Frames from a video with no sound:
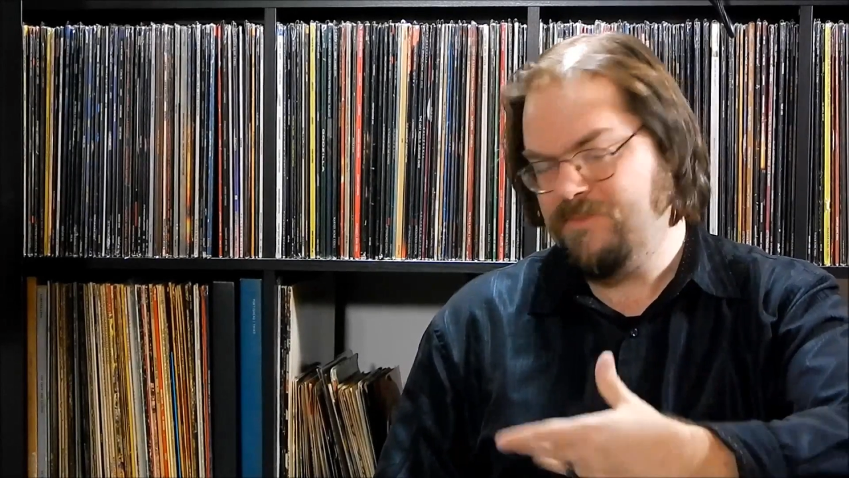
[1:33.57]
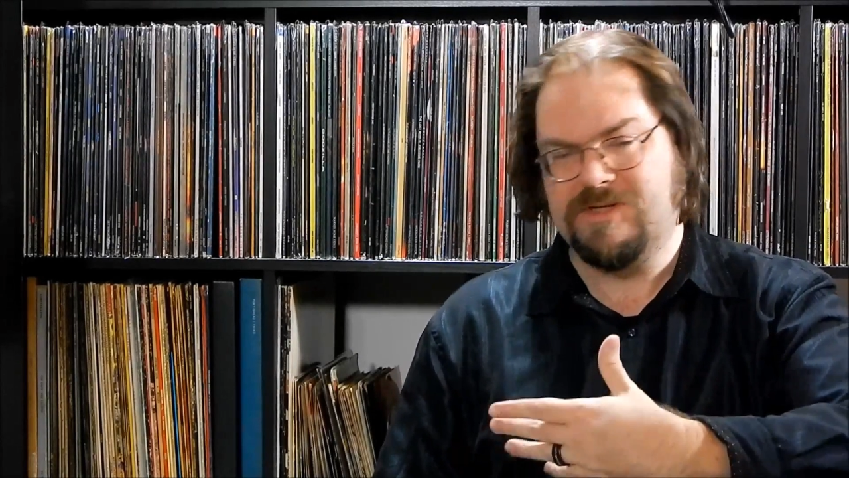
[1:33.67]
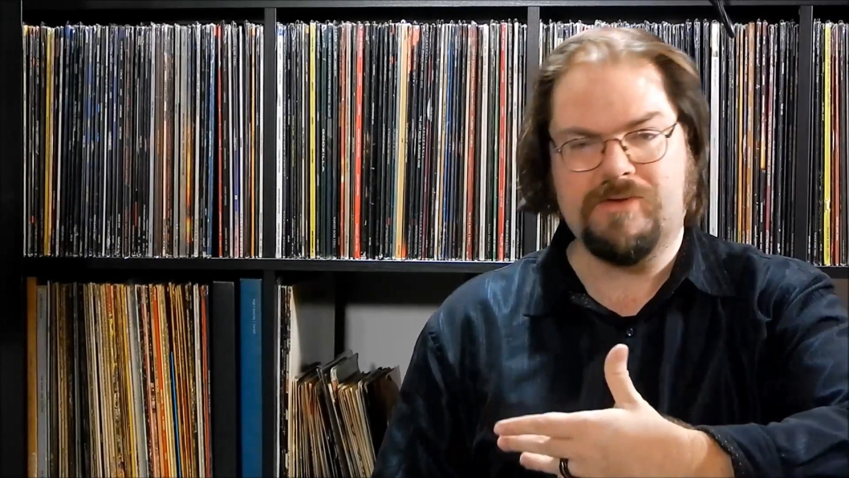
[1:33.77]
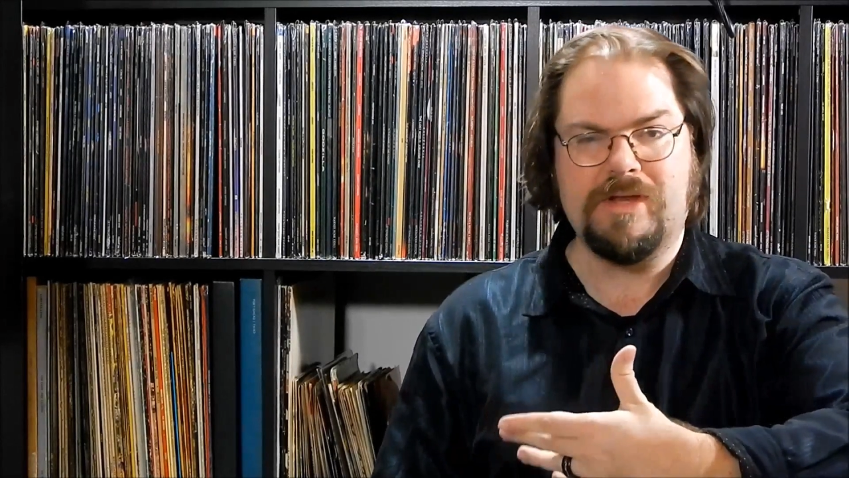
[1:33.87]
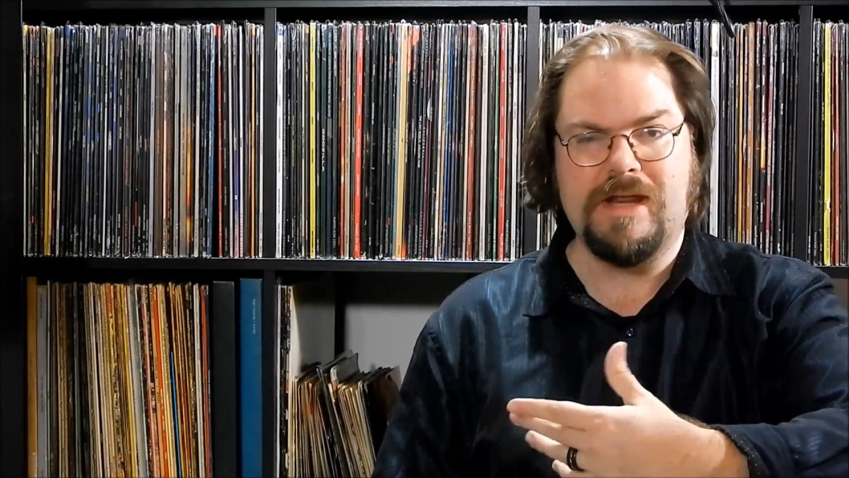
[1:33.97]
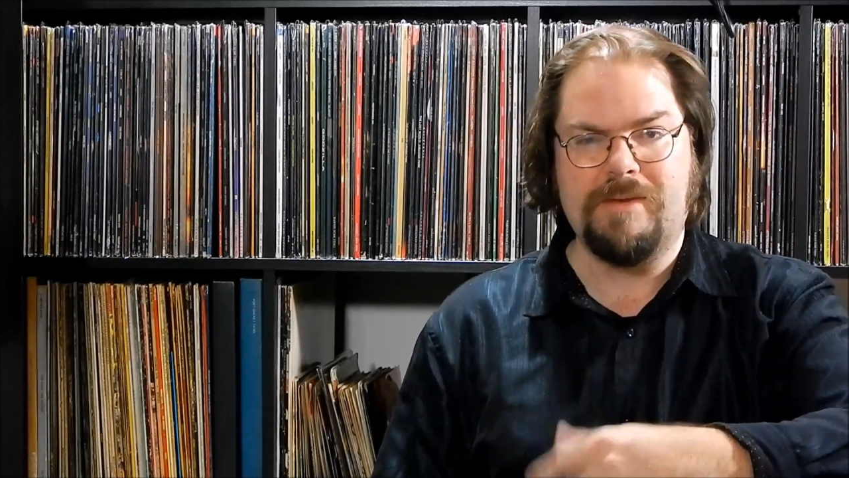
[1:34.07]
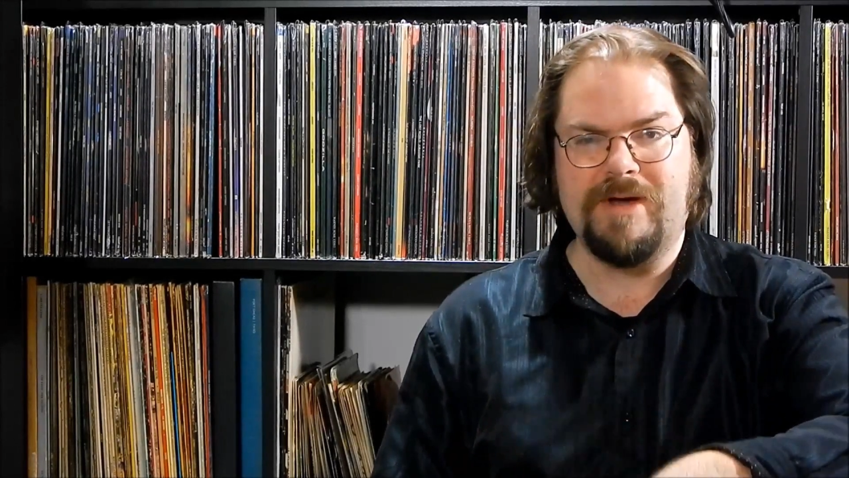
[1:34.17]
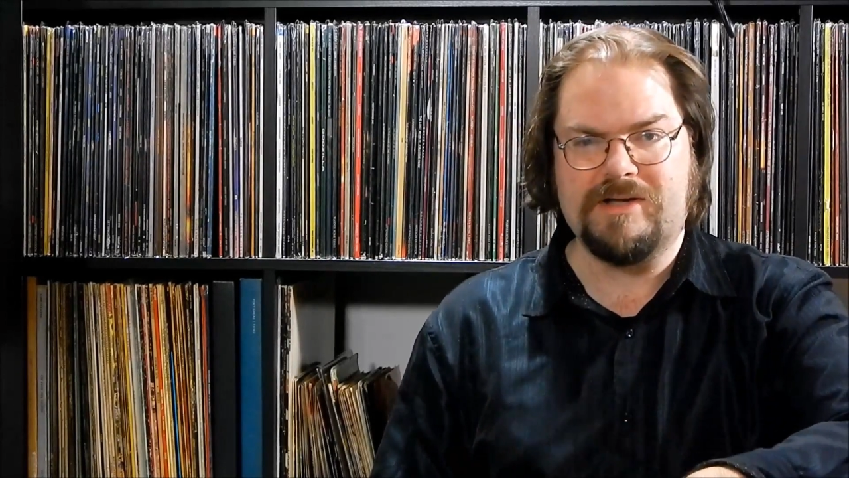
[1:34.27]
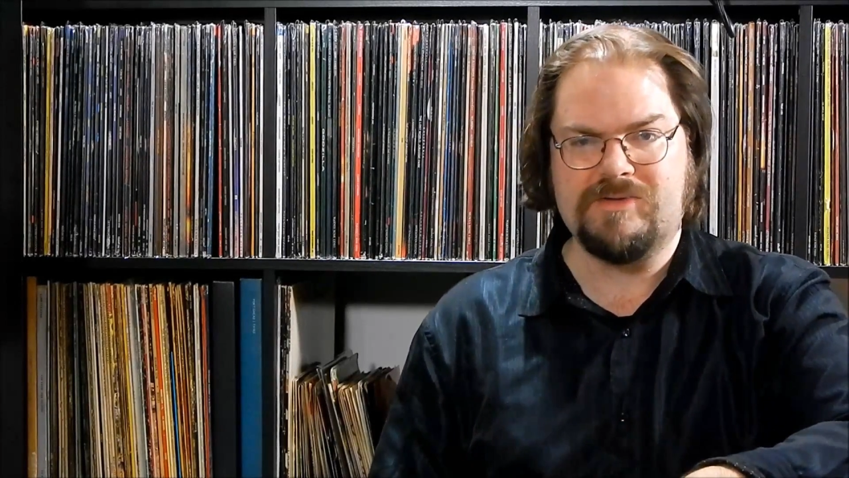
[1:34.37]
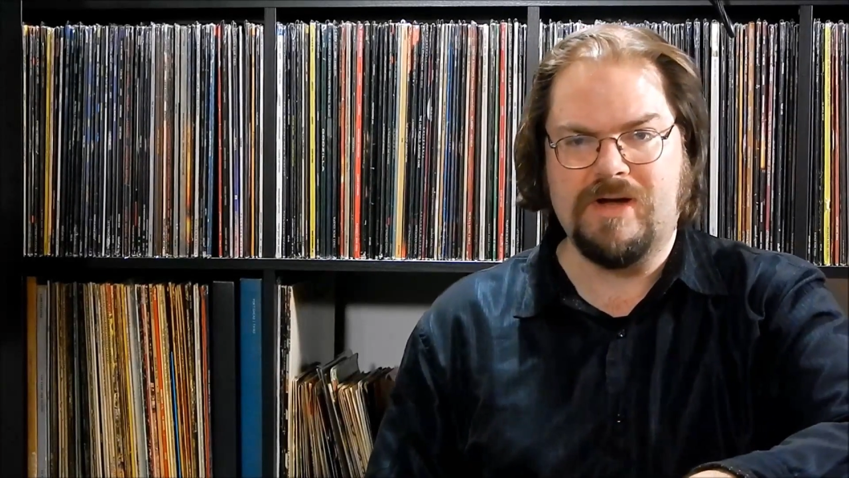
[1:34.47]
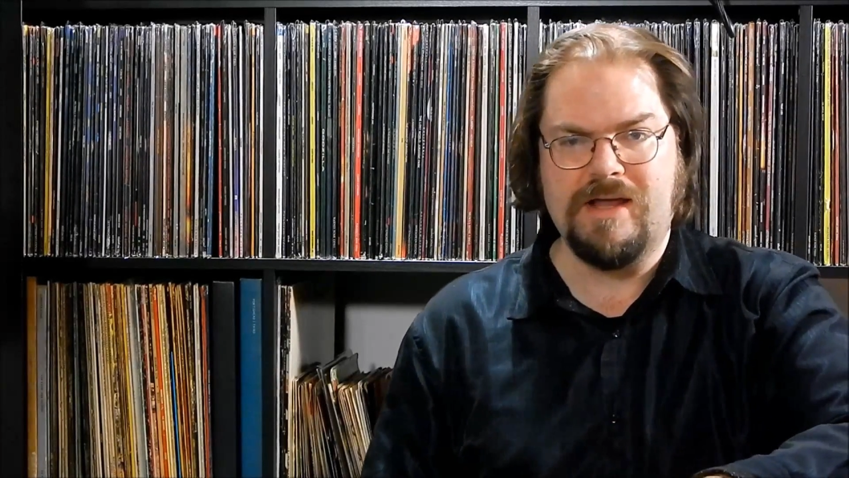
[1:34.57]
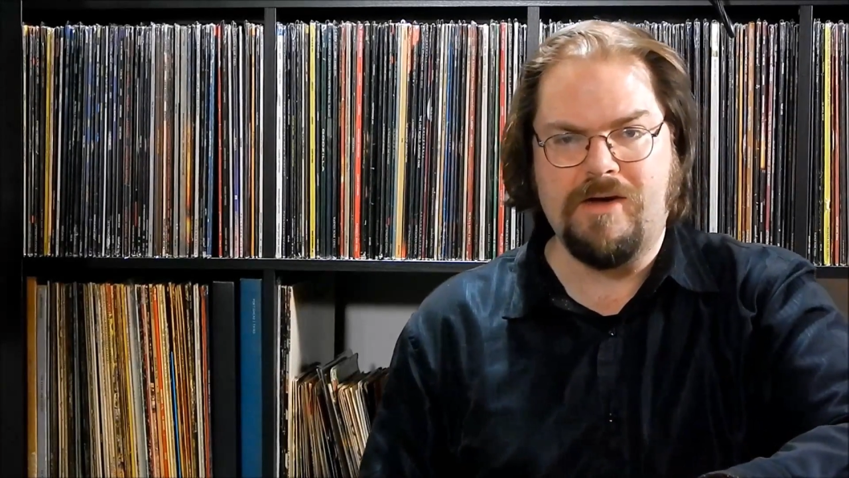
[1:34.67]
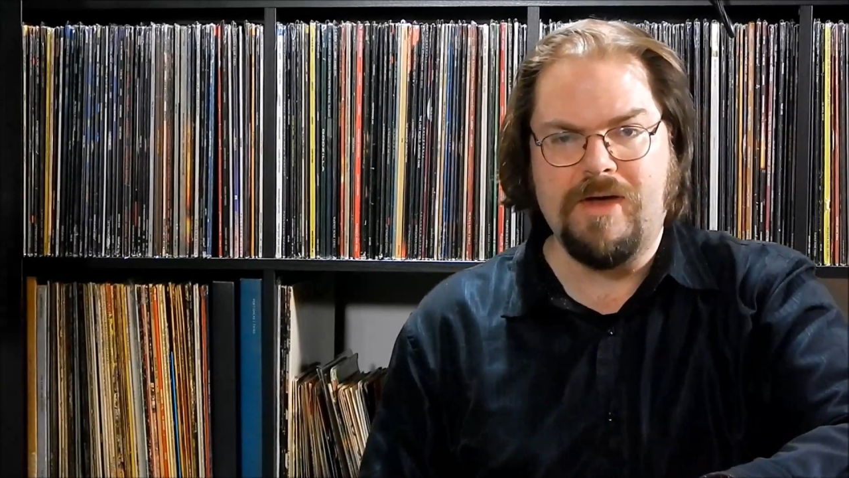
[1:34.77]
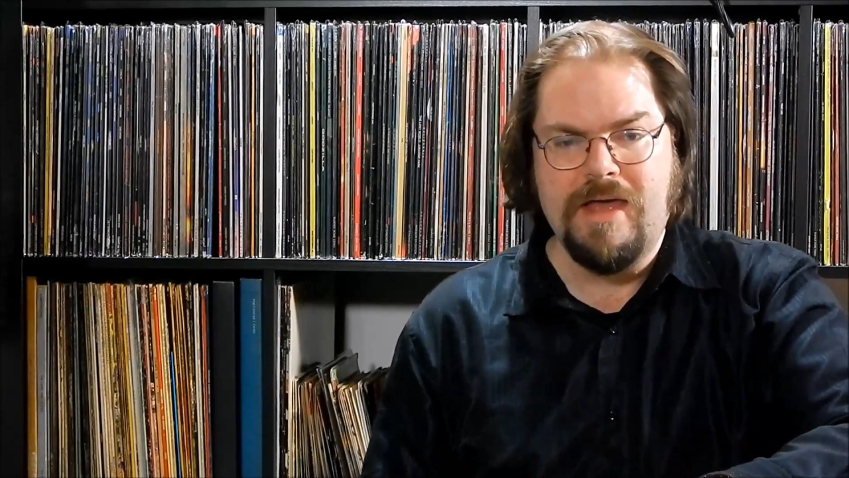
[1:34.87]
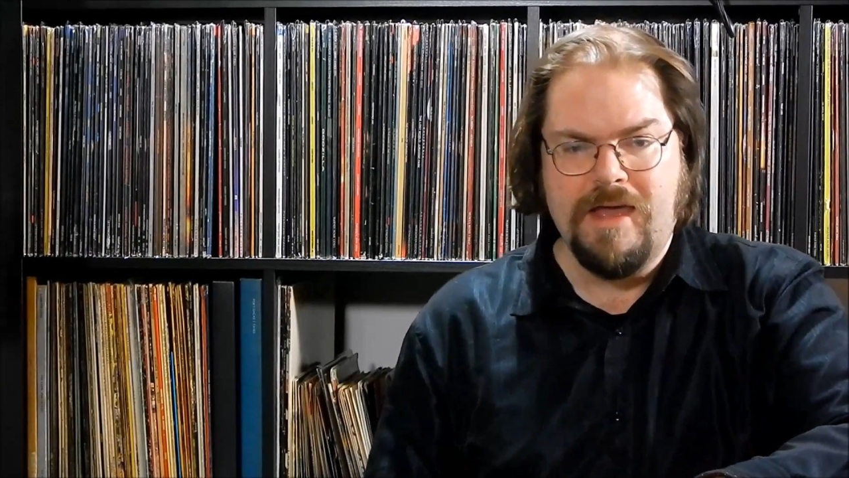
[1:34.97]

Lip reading: I'm just looking at a box right now.